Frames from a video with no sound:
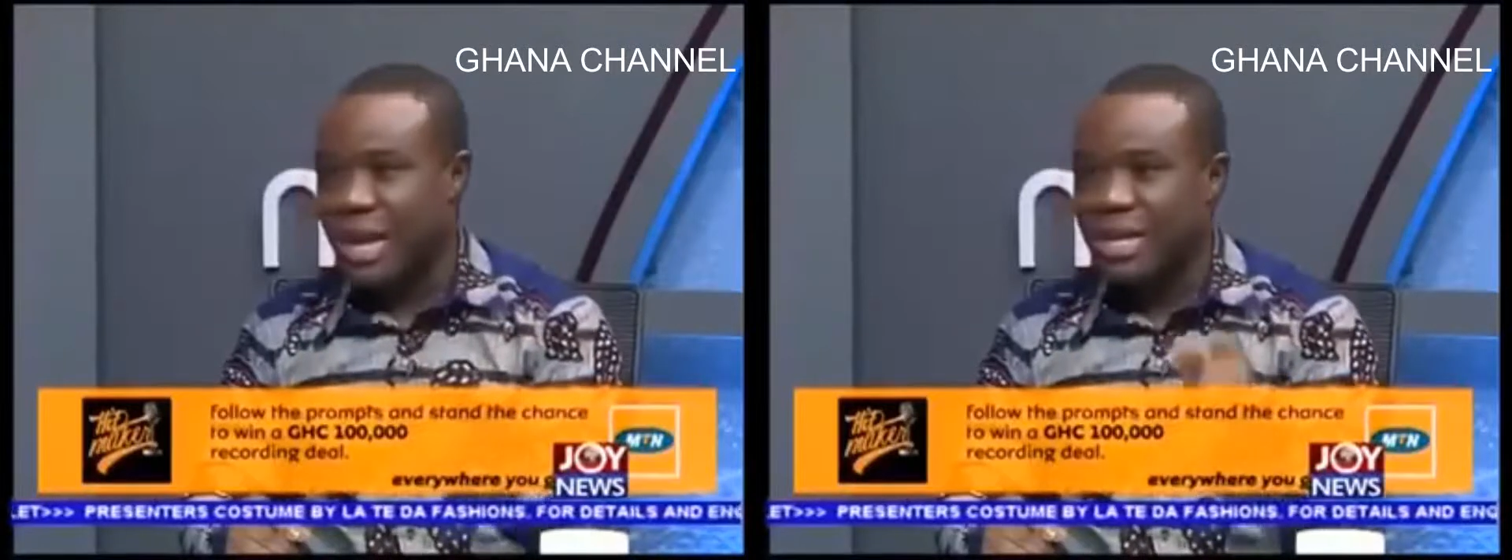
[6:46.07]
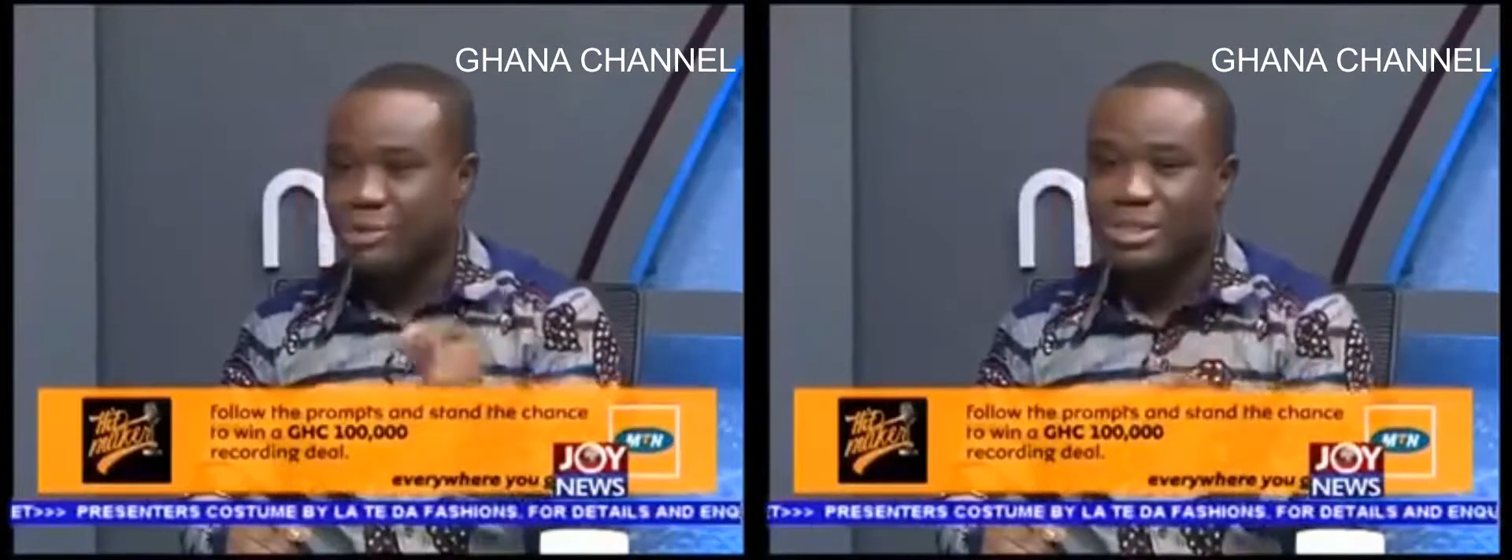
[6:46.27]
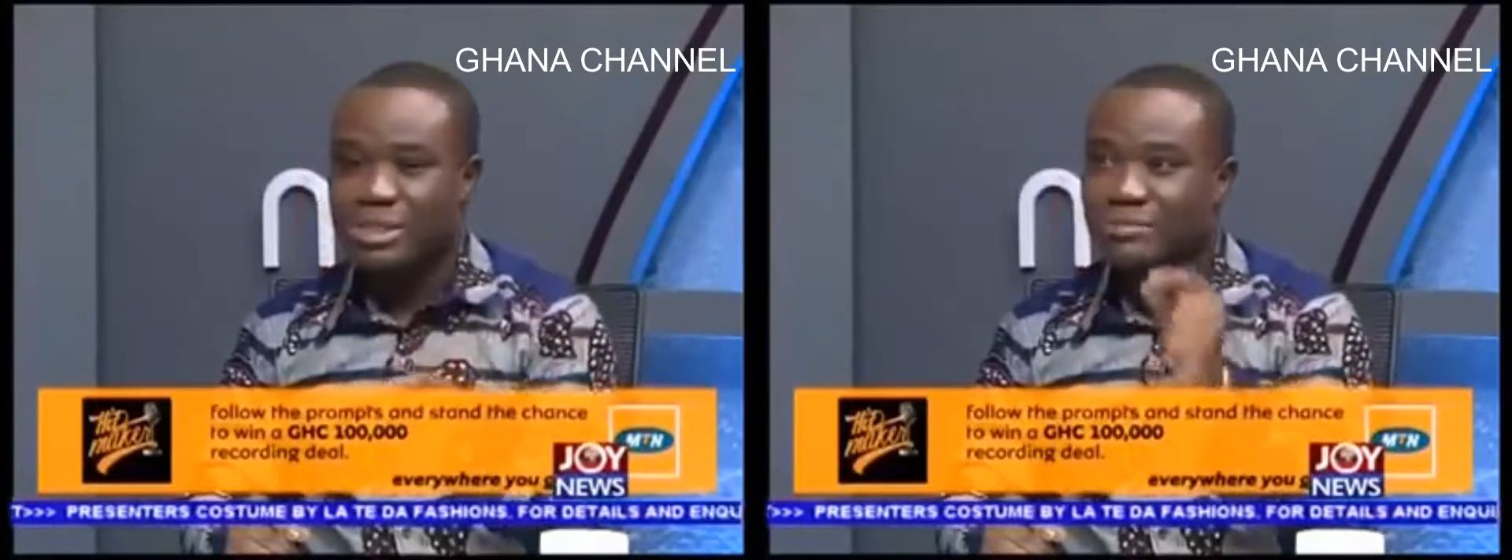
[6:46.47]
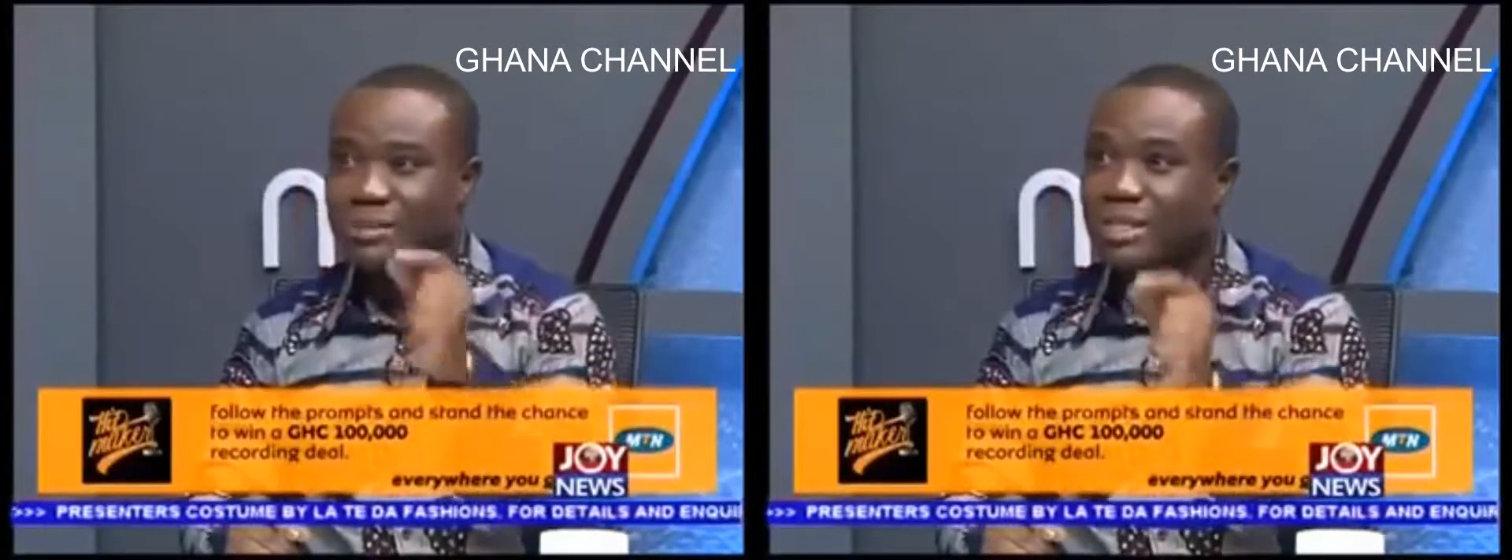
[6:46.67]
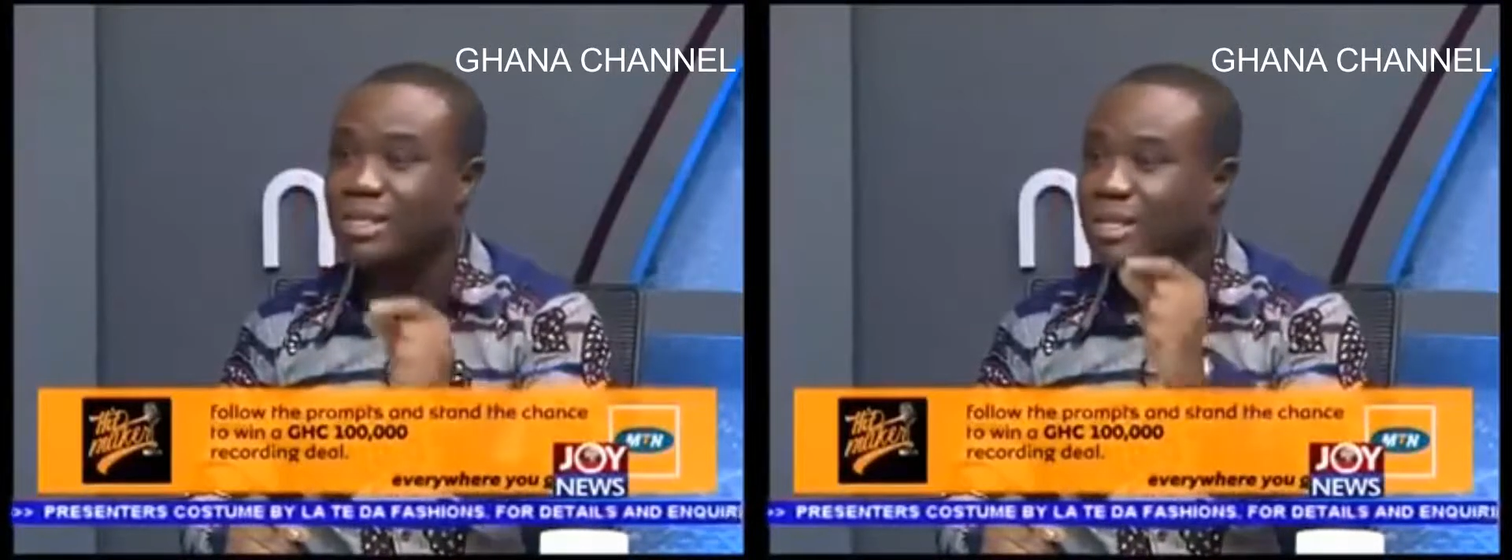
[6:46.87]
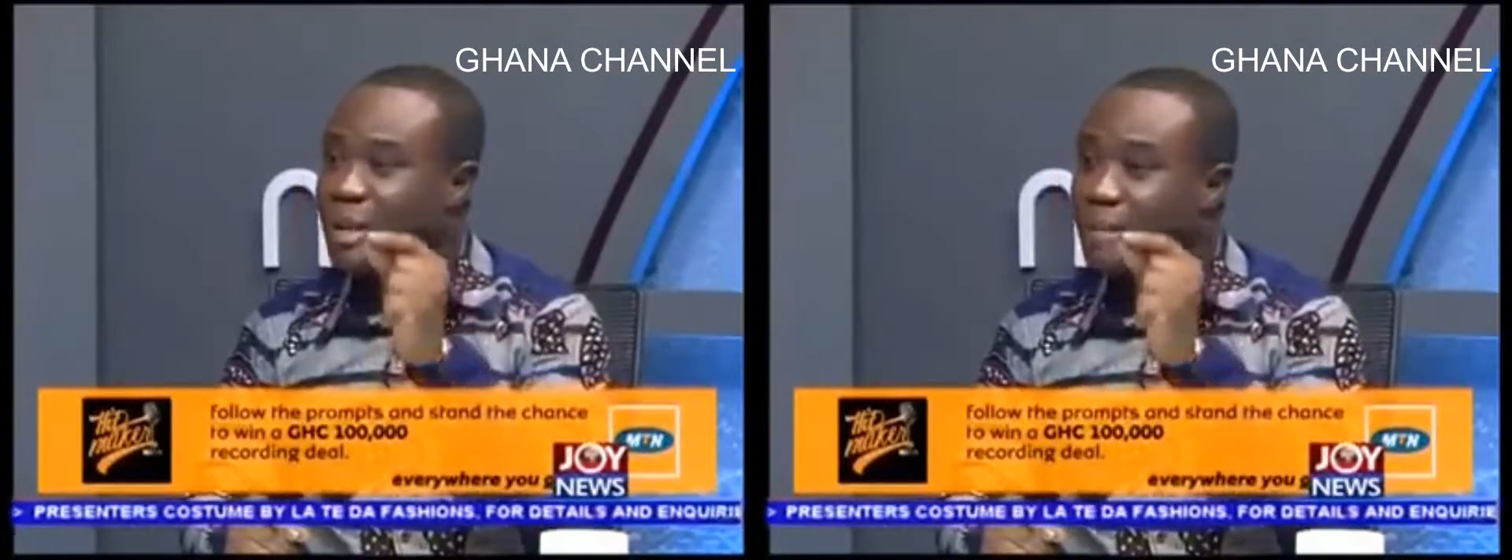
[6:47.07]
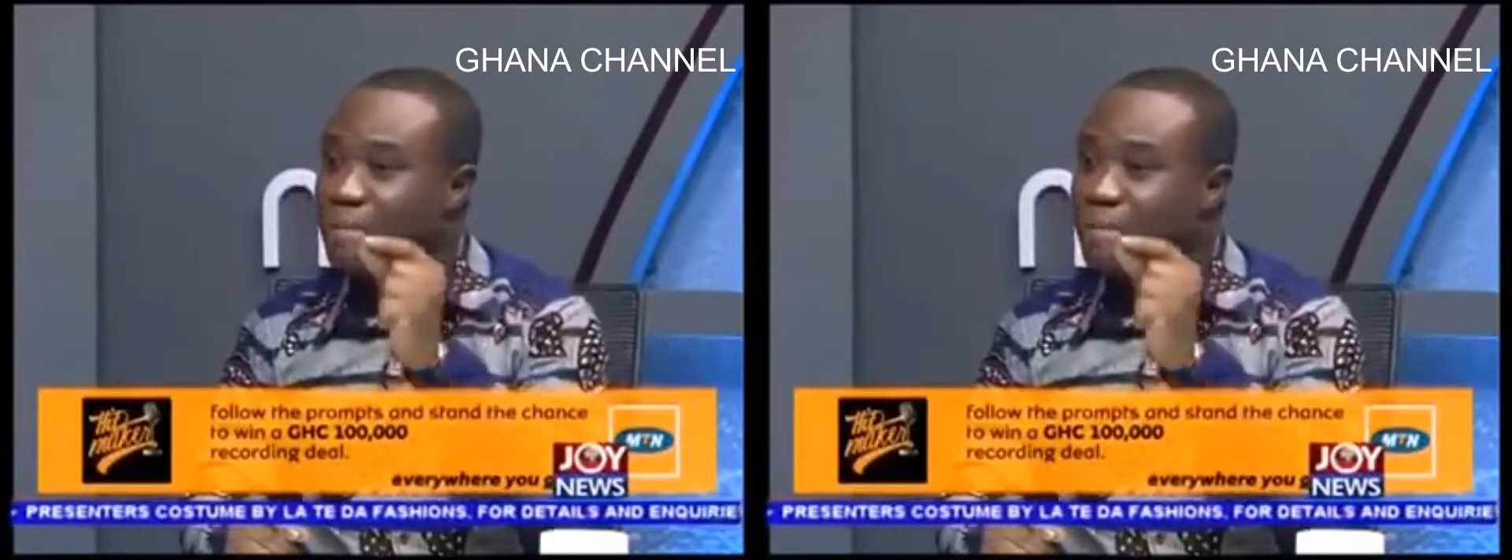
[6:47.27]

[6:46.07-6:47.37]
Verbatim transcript: has received 3